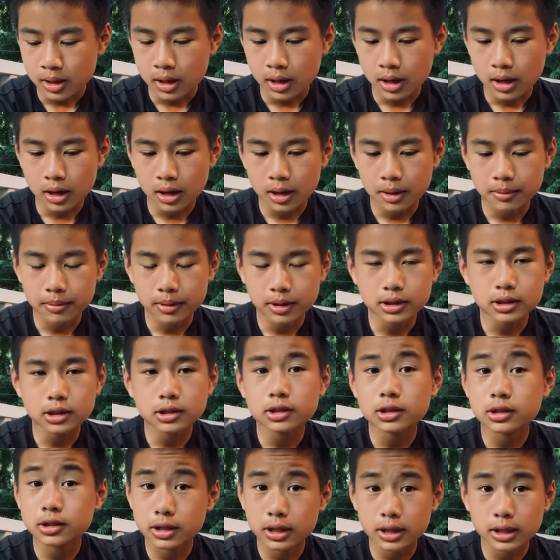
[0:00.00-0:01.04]

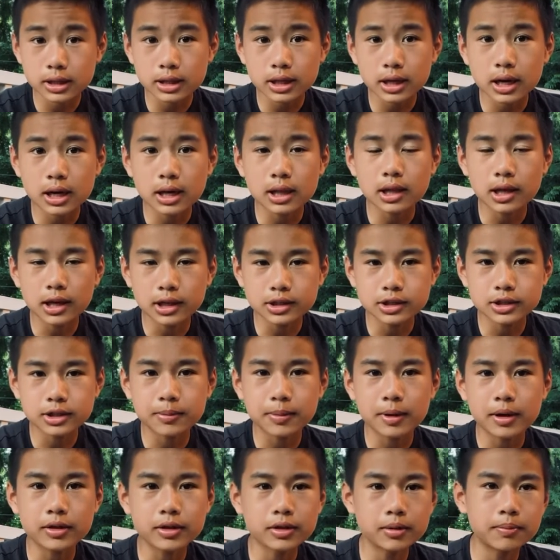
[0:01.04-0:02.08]
Another thing that I liked
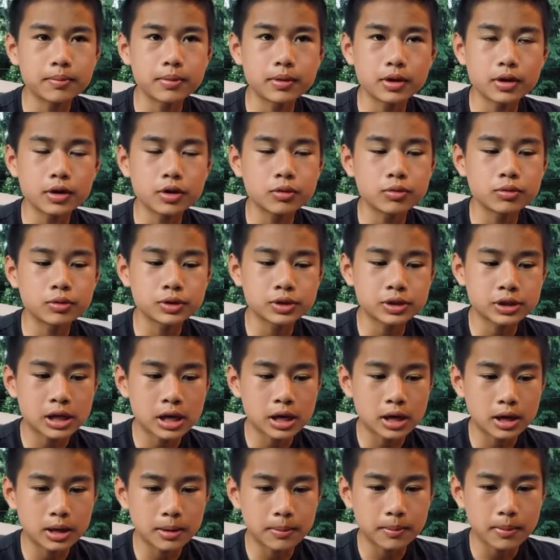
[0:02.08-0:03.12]
about the book was
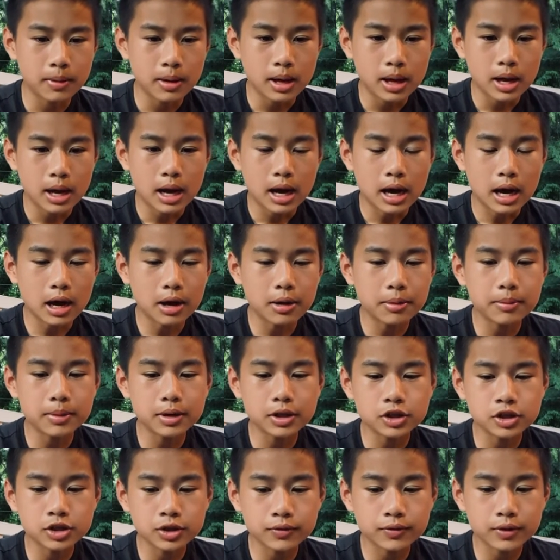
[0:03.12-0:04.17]
how
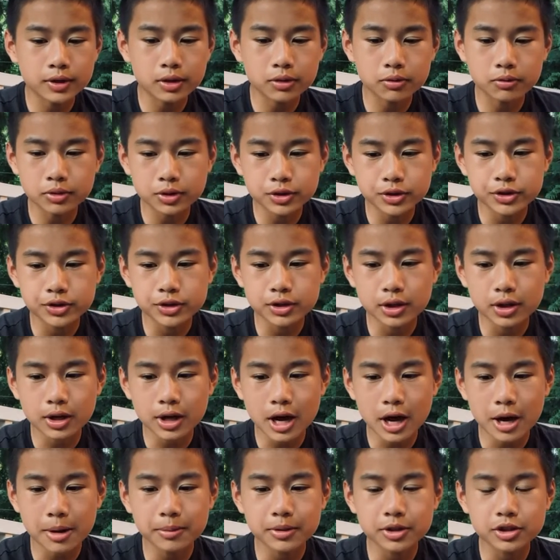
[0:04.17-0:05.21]
much
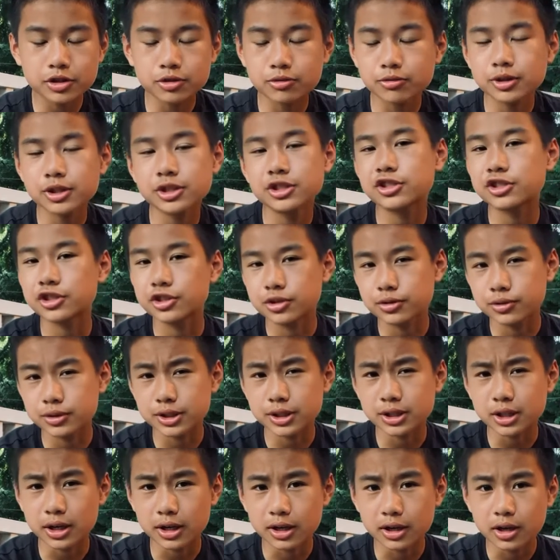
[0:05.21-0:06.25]
research was
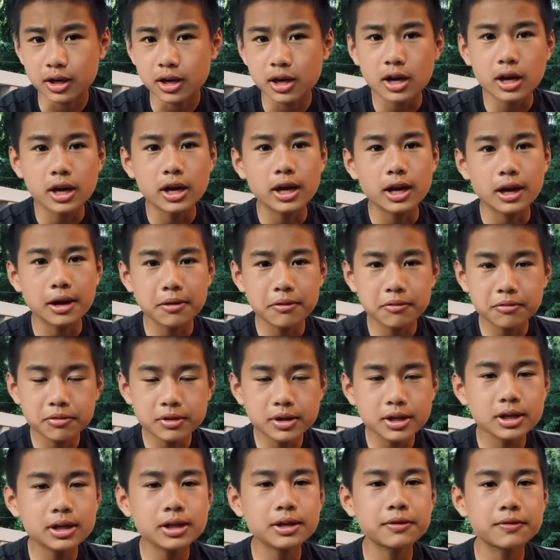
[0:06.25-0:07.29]
done. It
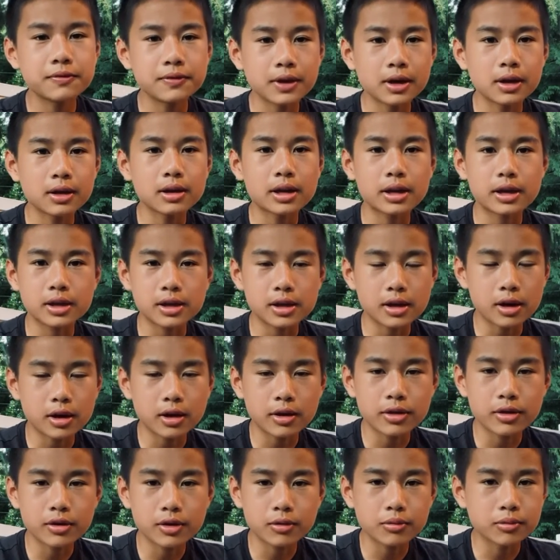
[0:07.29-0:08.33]
really felt like the
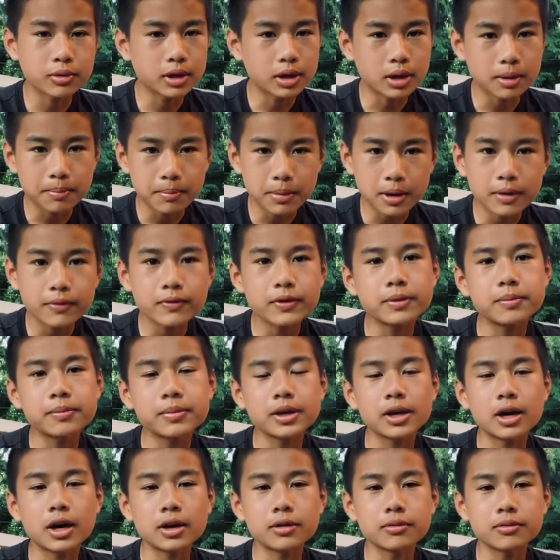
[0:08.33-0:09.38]
author went above and
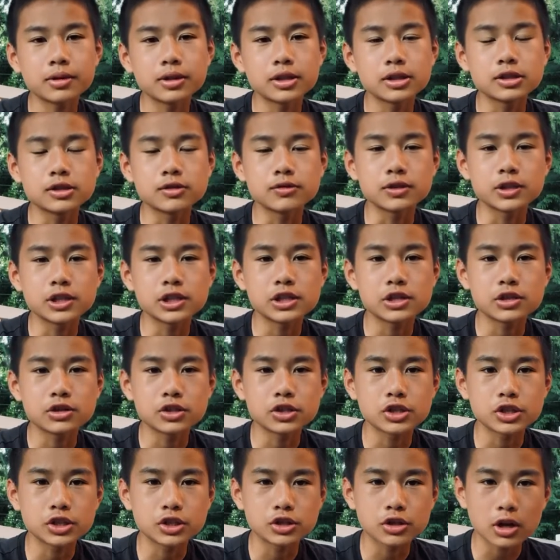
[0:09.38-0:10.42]
beyond with his research.
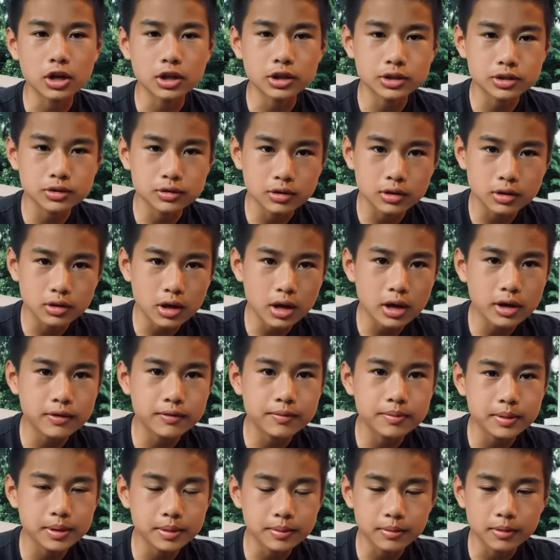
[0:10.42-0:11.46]
He talked to a lot of
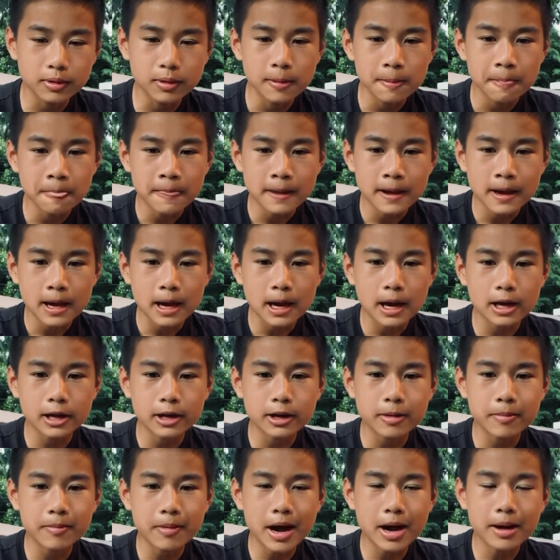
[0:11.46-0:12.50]
people,
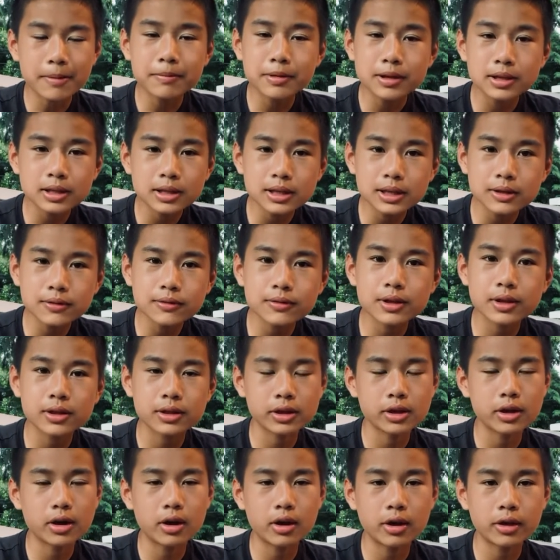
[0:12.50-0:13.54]
and I believe that
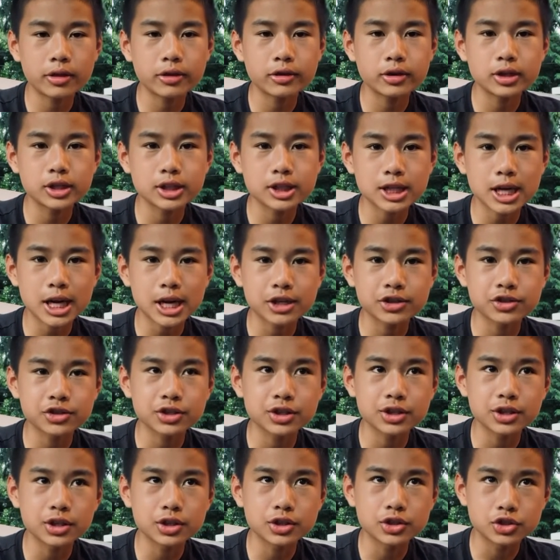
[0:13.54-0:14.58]
the author is
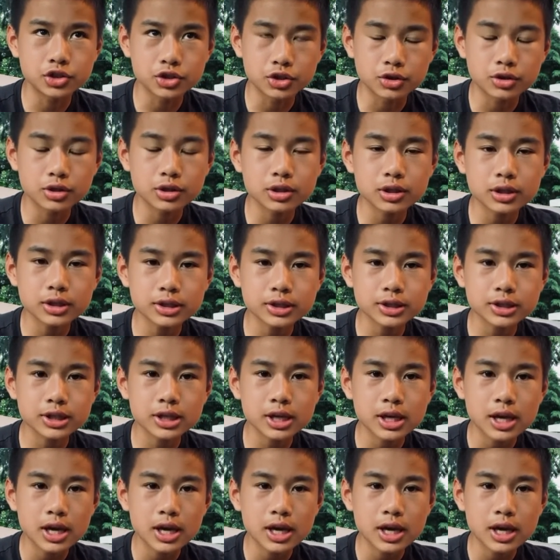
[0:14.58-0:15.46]
actually a journalist,